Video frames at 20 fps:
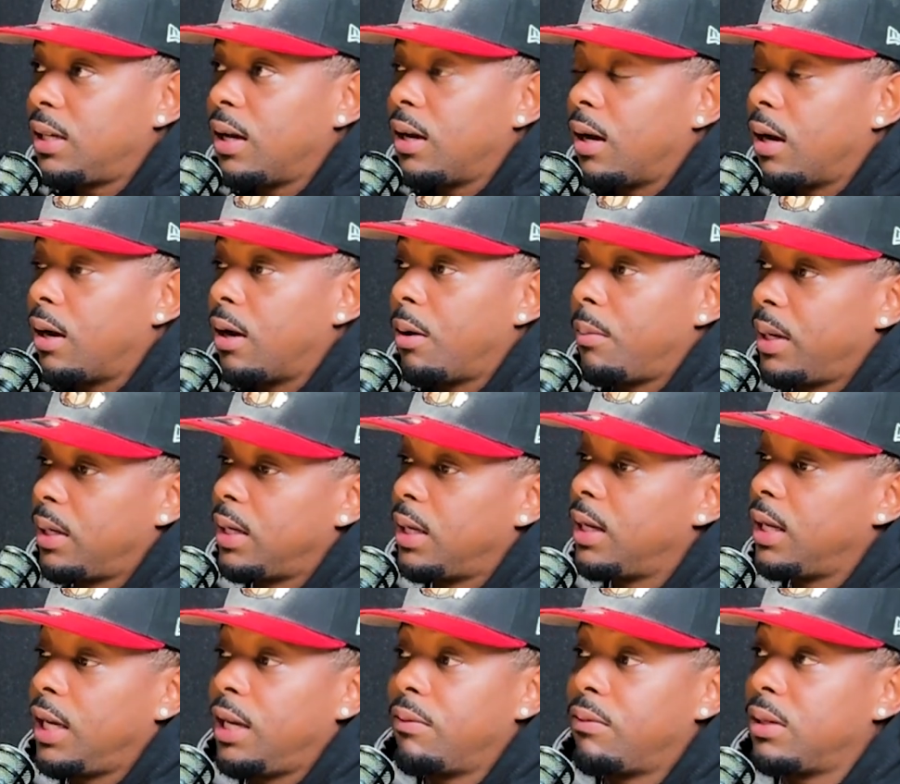And then
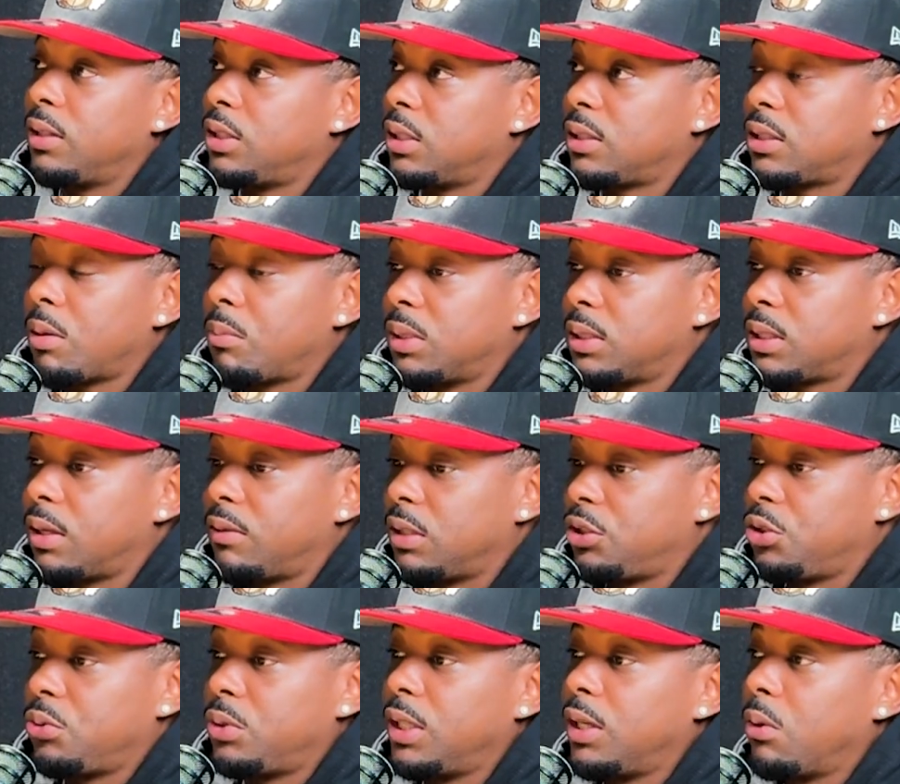even just some of the stuff that
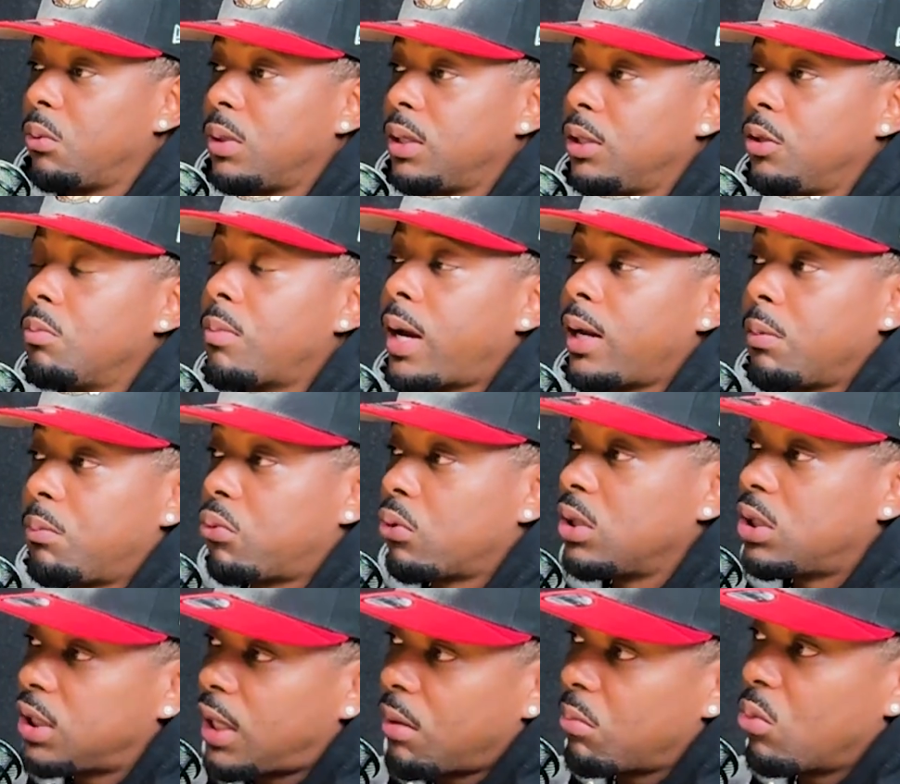you deal with, you might
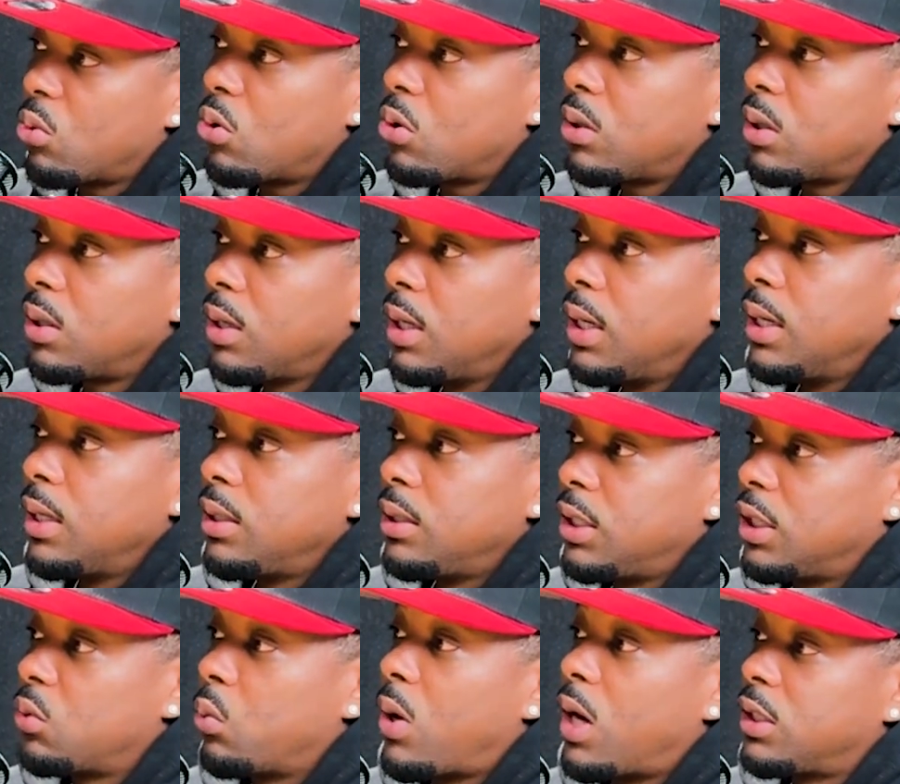appreciate more
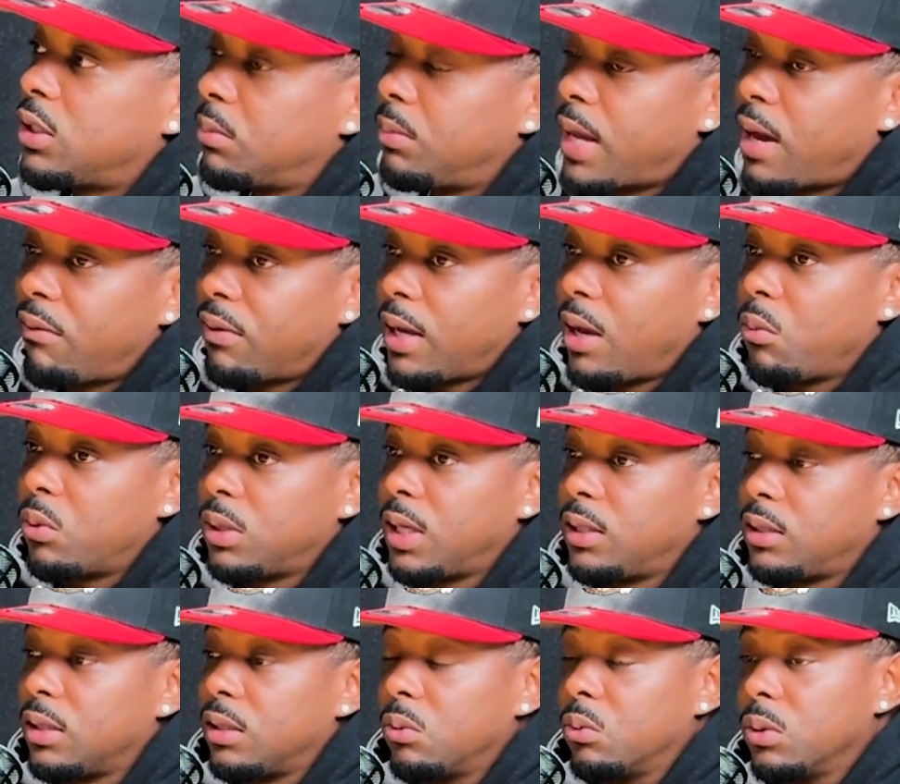just watching them navigate what they dealing with.